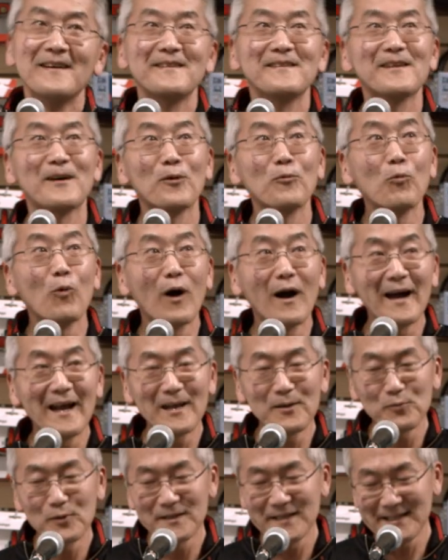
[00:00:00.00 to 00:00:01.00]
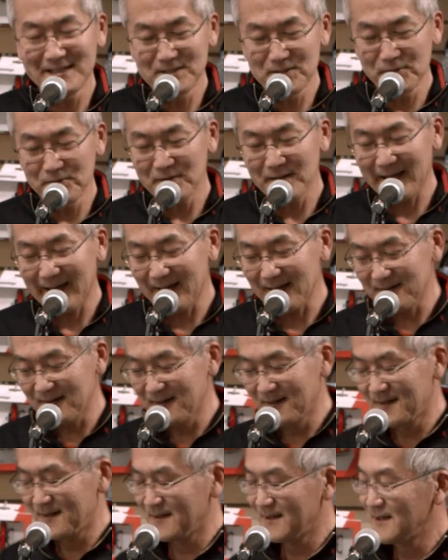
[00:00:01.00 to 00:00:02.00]
Now, why would they do that?
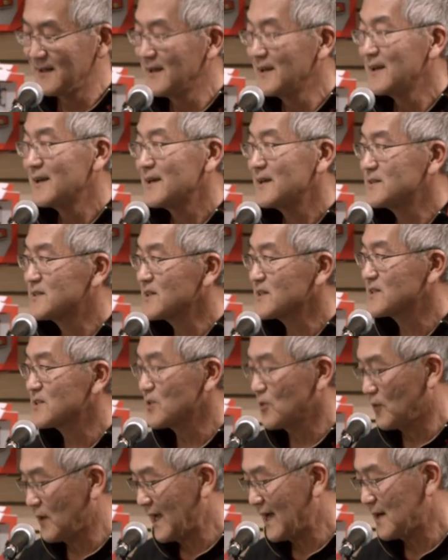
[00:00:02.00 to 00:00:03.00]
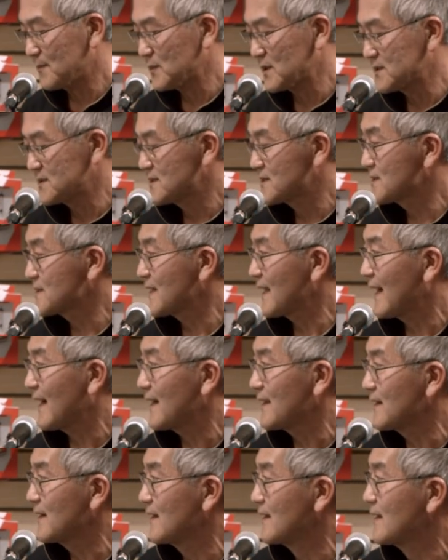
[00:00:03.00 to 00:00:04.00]
It just so happens
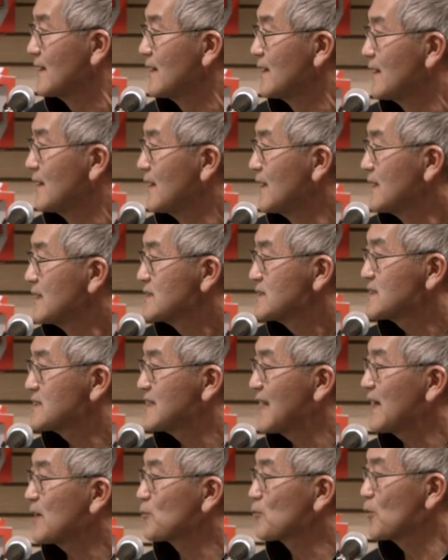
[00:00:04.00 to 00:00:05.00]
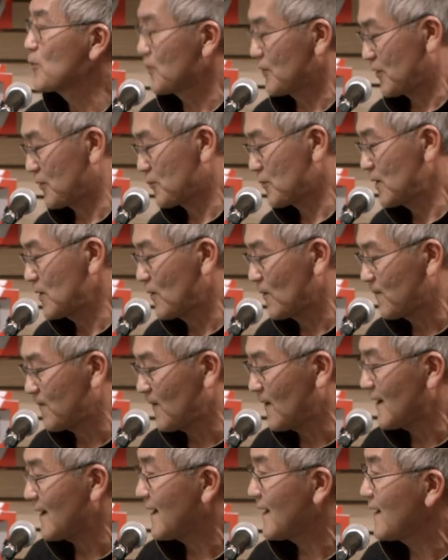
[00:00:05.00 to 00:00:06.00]
that State Route
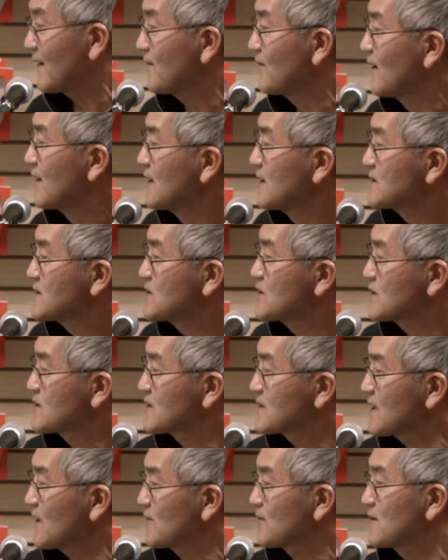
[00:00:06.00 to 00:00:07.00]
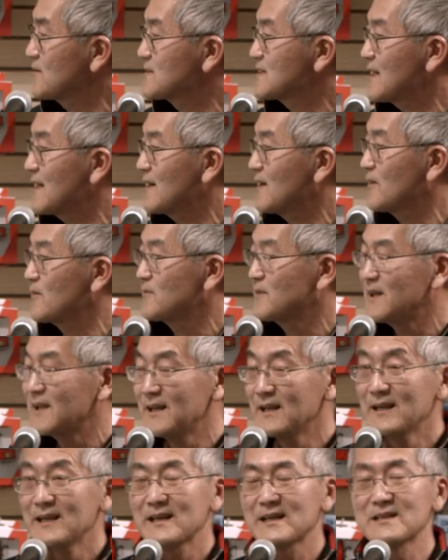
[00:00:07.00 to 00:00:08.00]
305, just south of town,
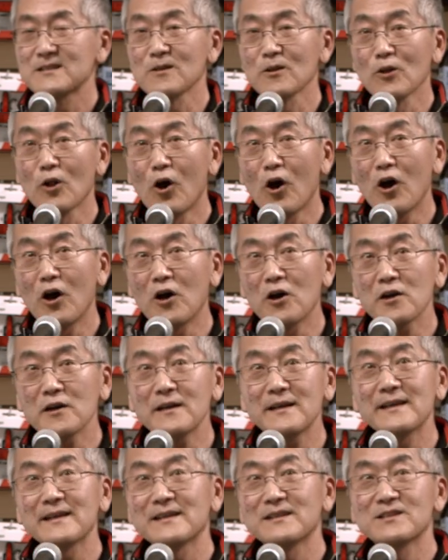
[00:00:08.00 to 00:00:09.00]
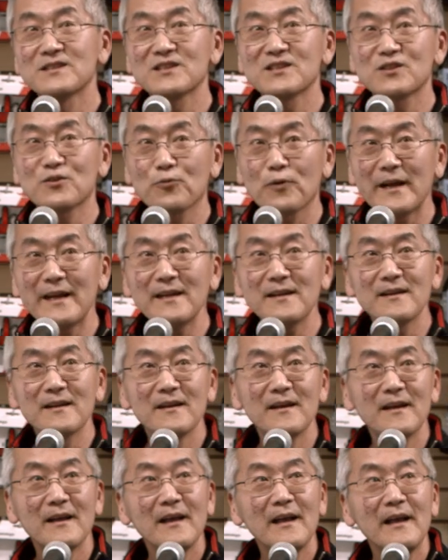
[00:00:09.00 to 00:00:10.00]
is long, it's straight,
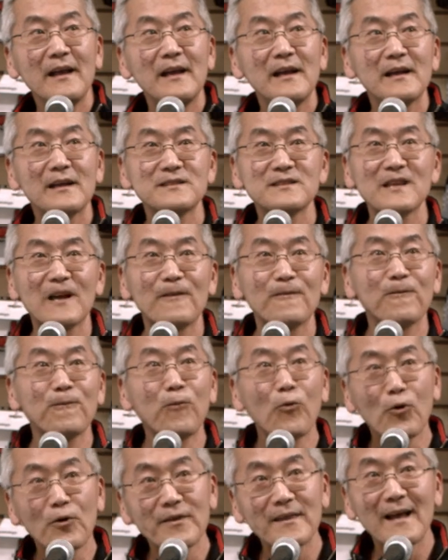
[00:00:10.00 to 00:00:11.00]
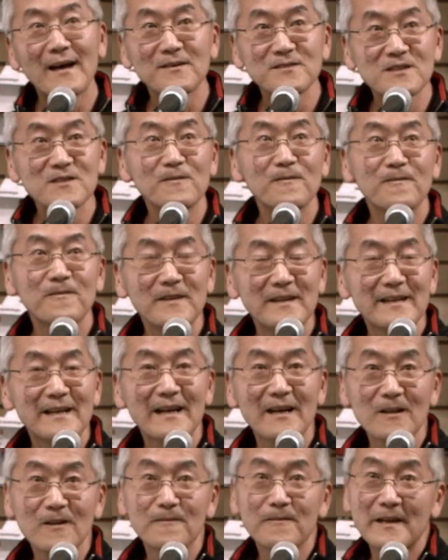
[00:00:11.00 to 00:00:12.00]
it's at 4,000 feet
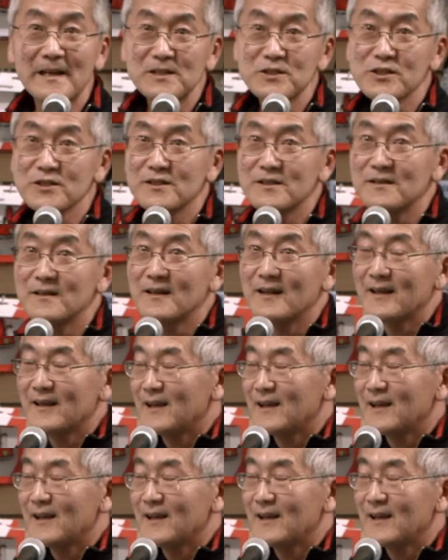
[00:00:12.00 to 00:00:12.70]
elevation,